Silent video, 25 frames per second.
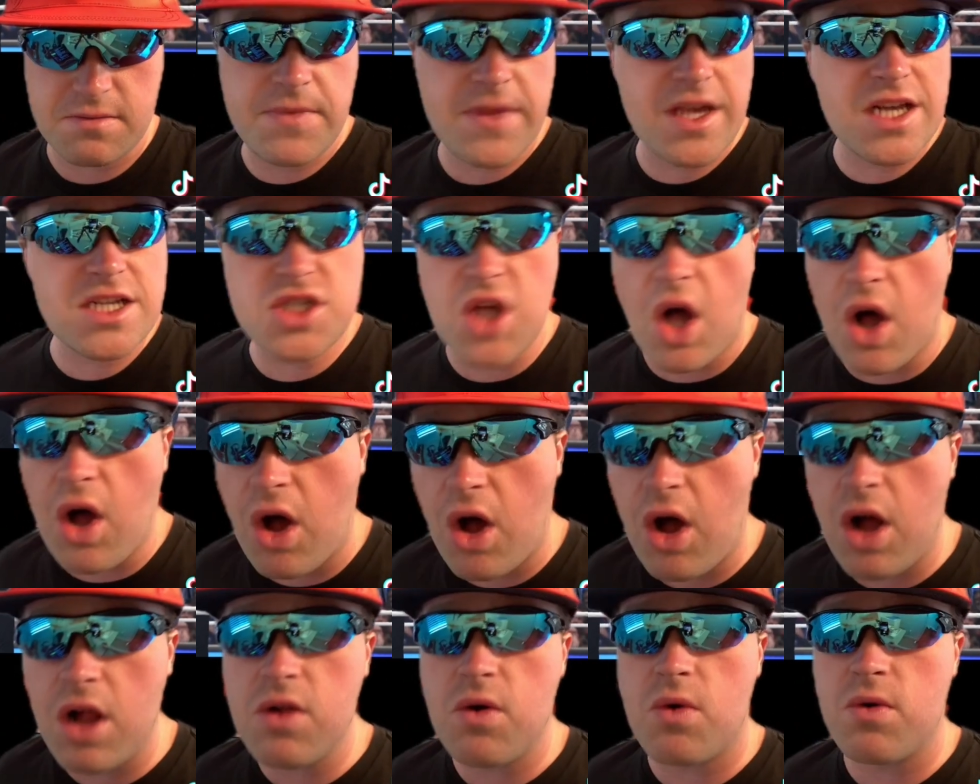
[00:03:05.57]
It's
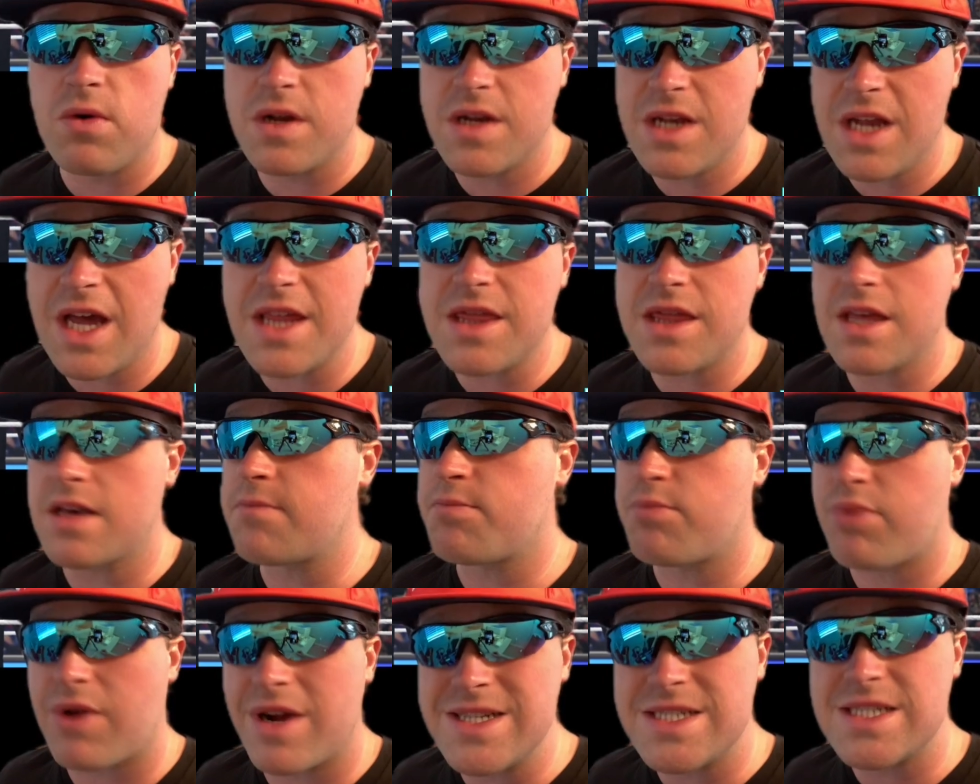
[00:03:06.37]
all or
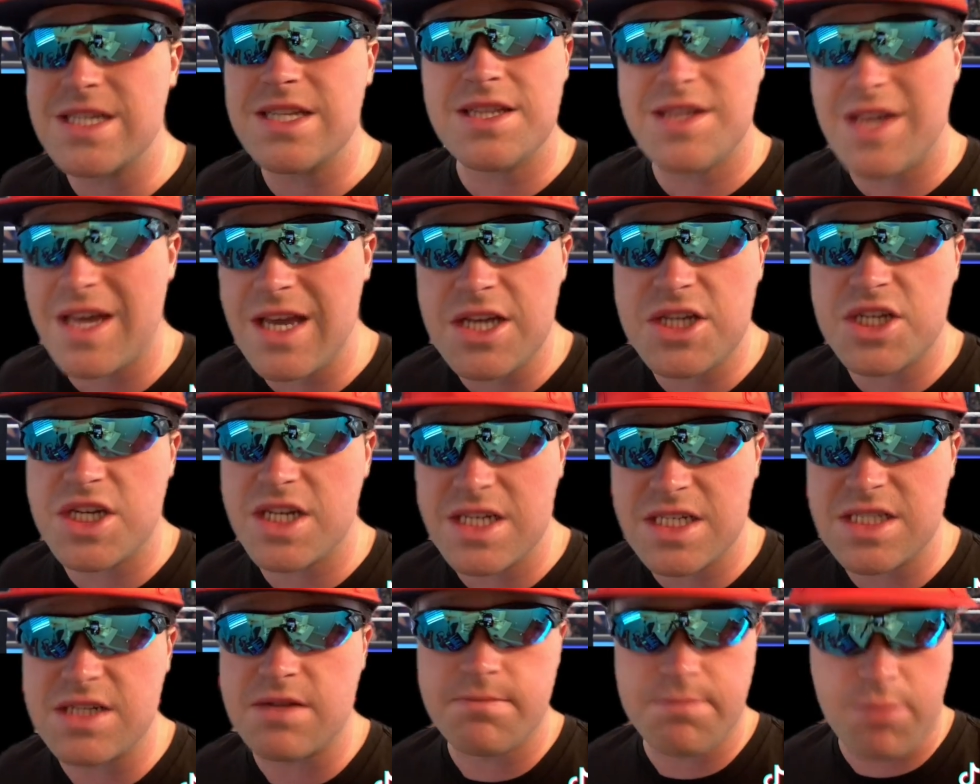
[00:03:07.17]
nothing. Presentation
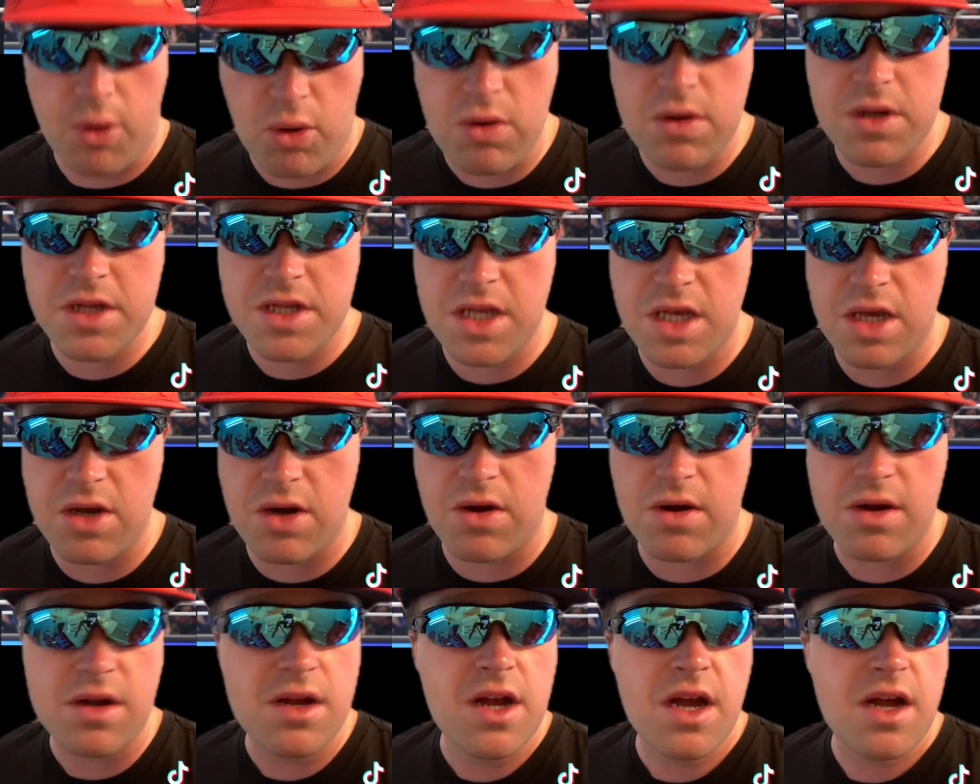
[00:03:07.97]
is important
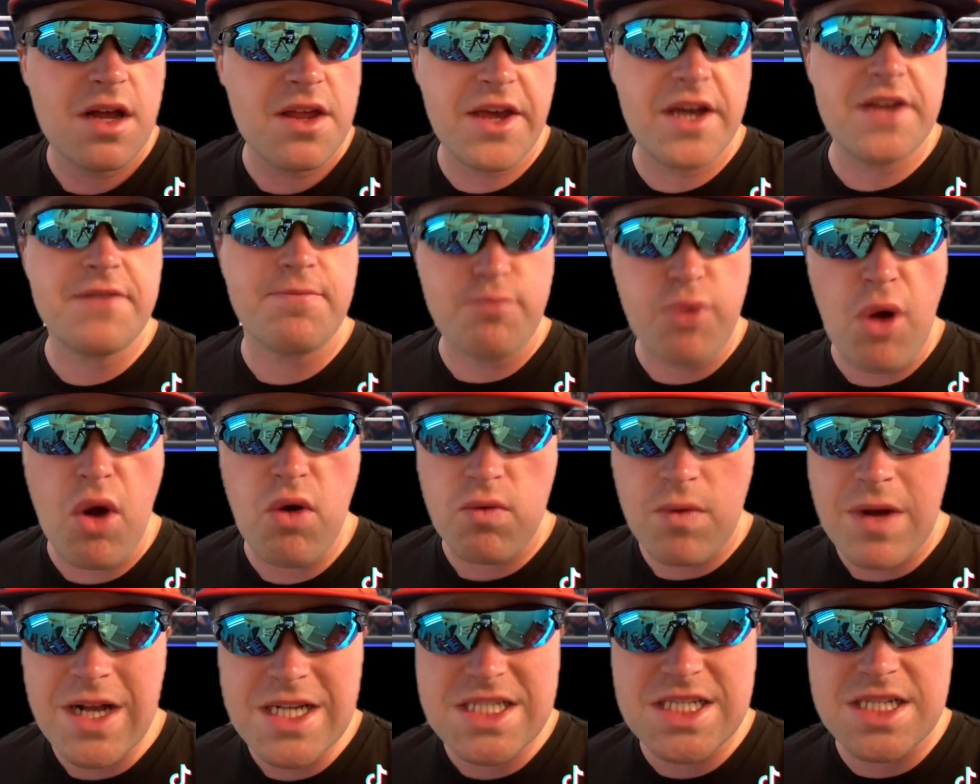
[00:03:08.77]
here. It's pro
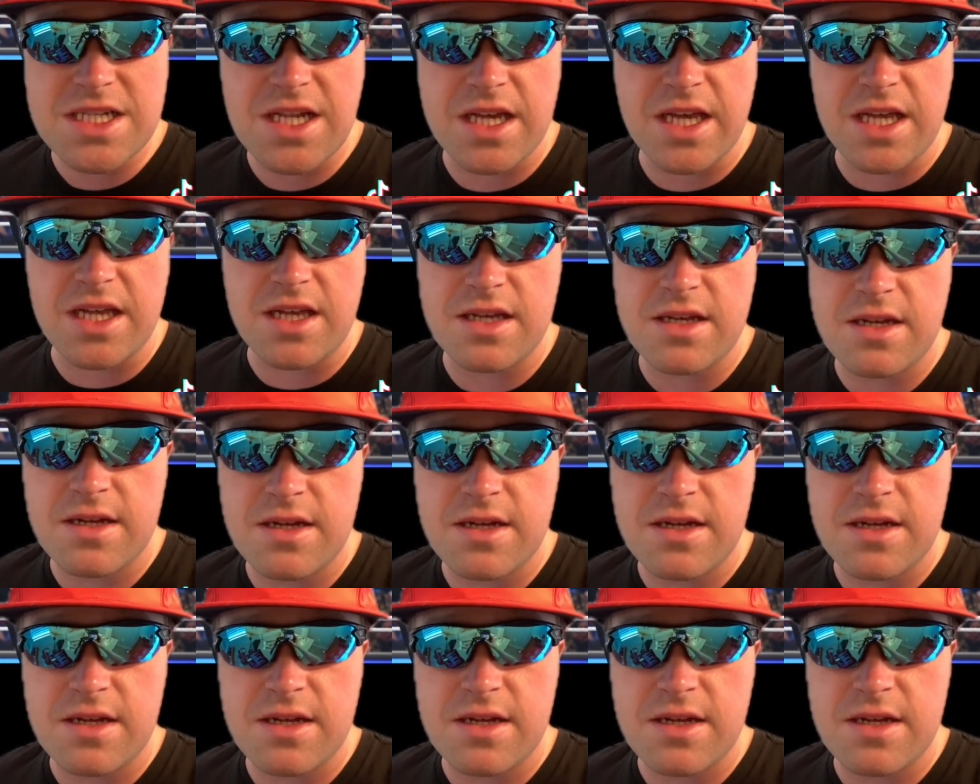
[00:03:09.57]
wrestling.